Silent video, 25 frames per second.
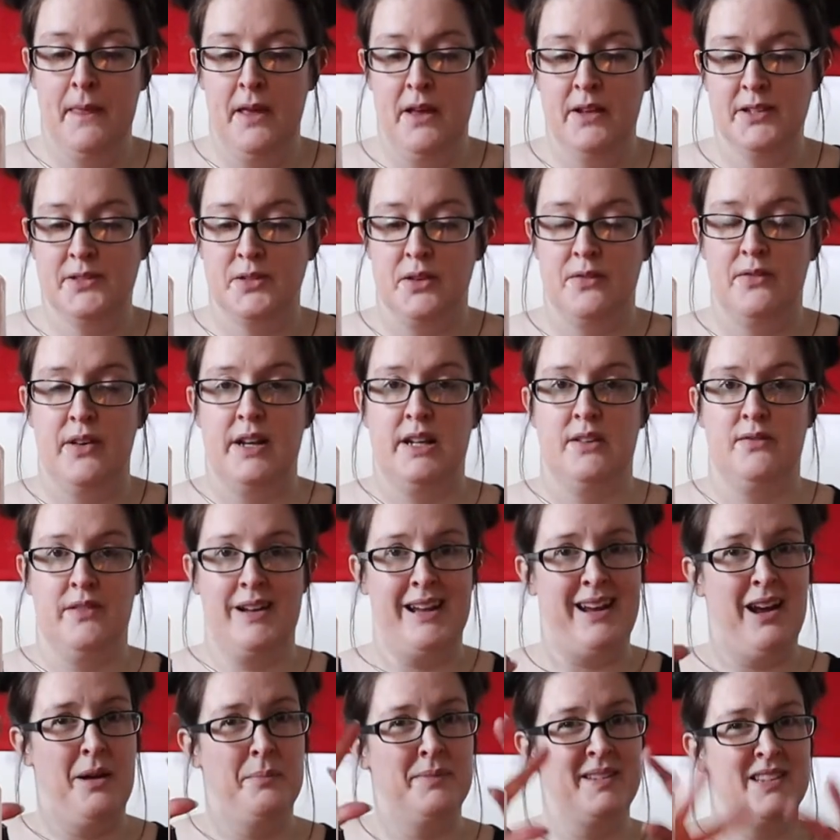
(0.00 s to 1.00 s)
So
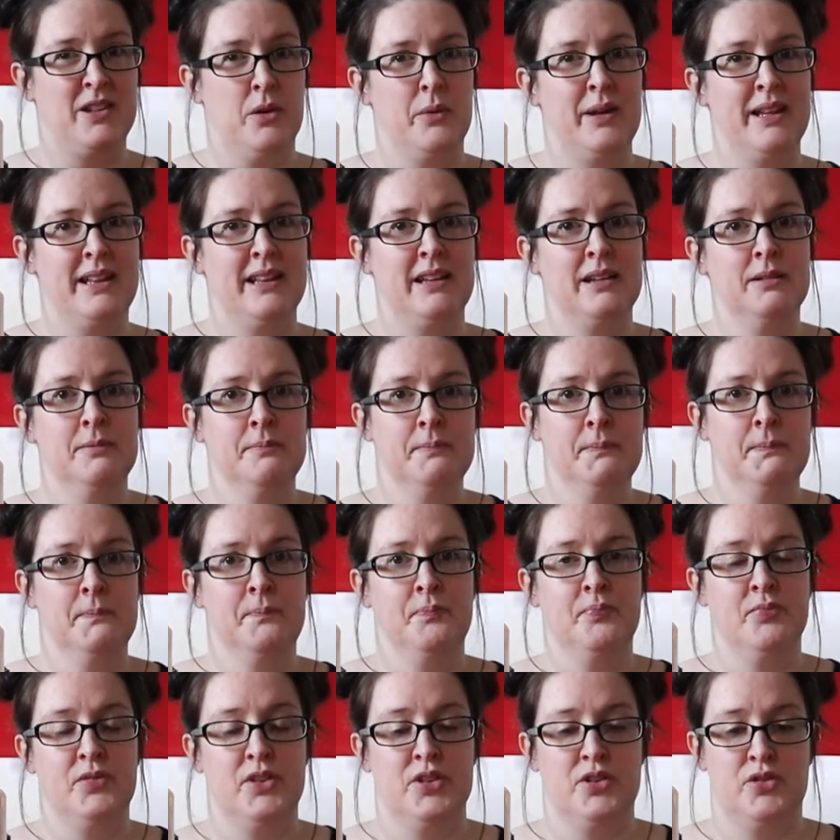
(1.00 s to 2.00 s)
effectively I'm sewing
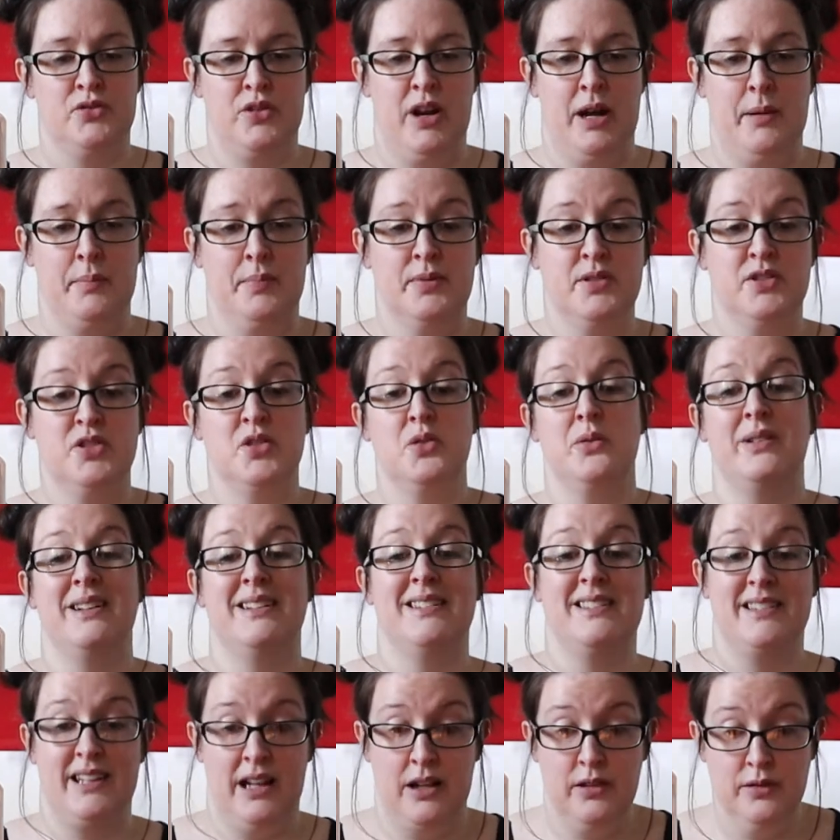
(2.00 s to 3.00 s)
the strap to
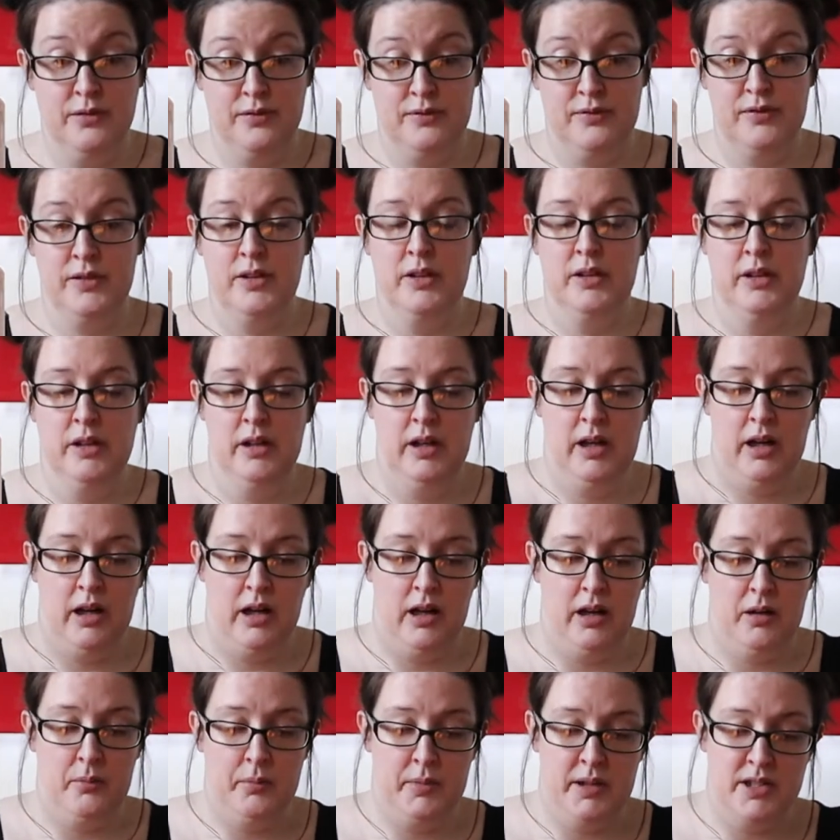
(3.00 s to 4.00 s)
itself
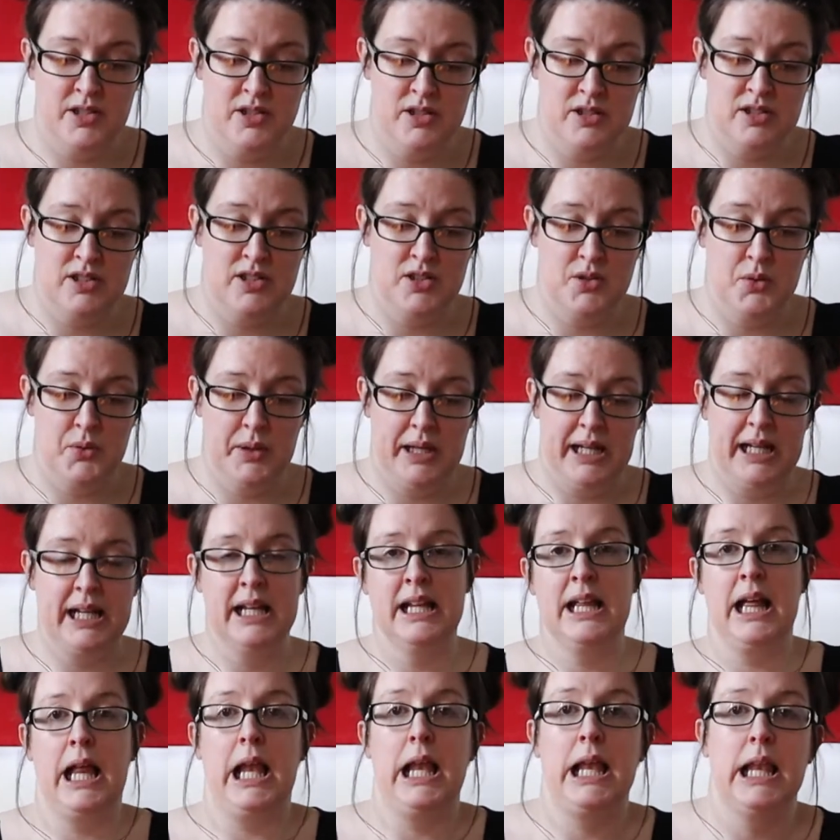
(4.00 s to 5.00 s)
and just doing
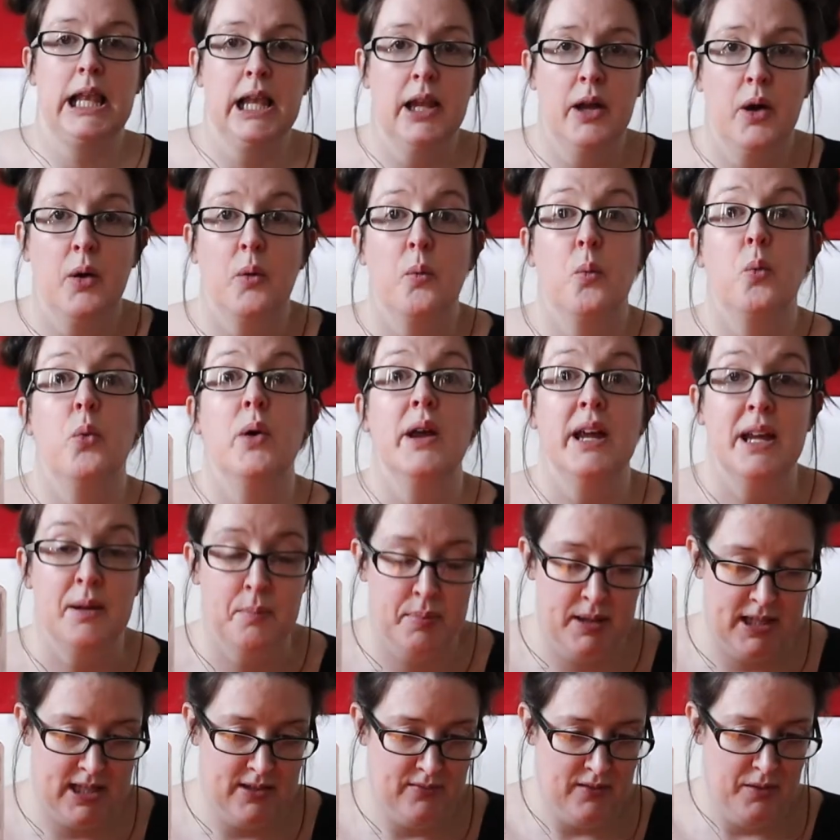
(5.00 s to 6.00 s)
a wee
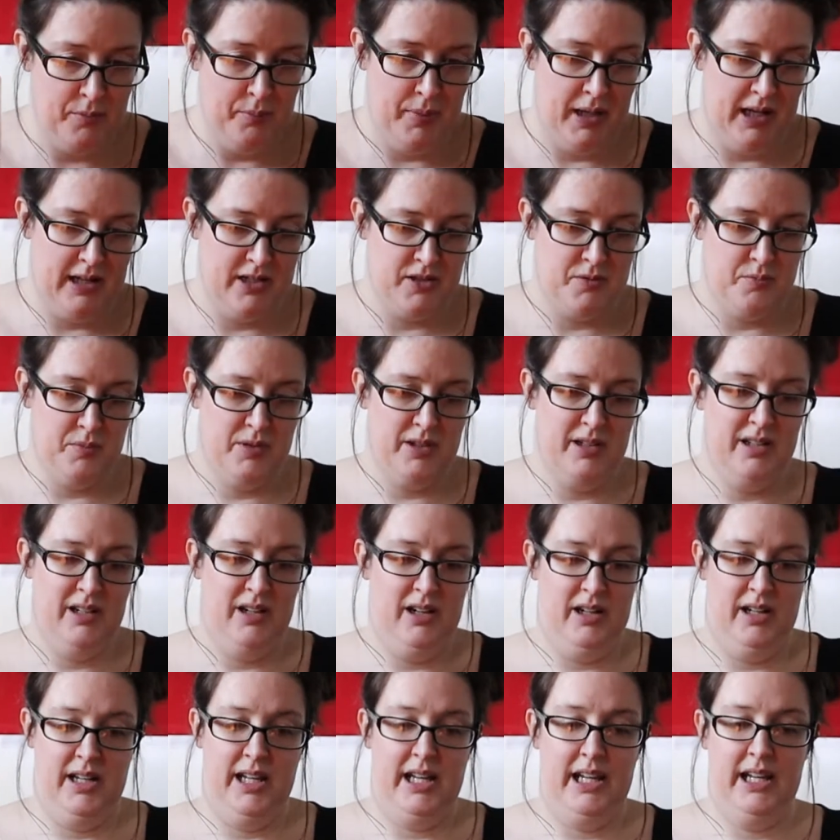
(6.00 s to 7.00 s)
bit of embellishment,
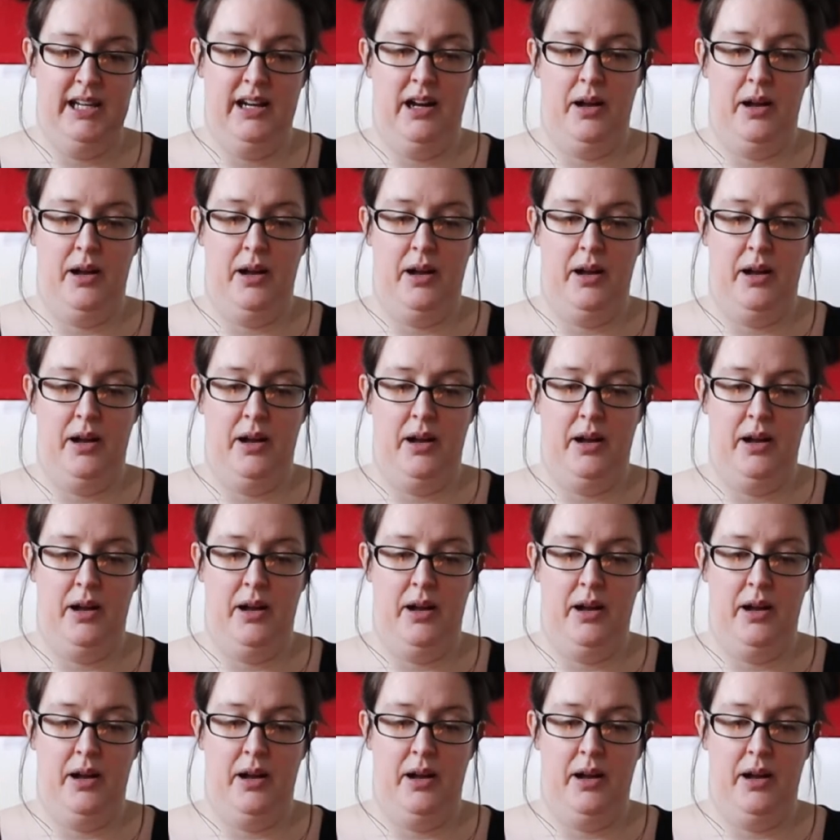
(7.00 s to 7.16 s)
i.e.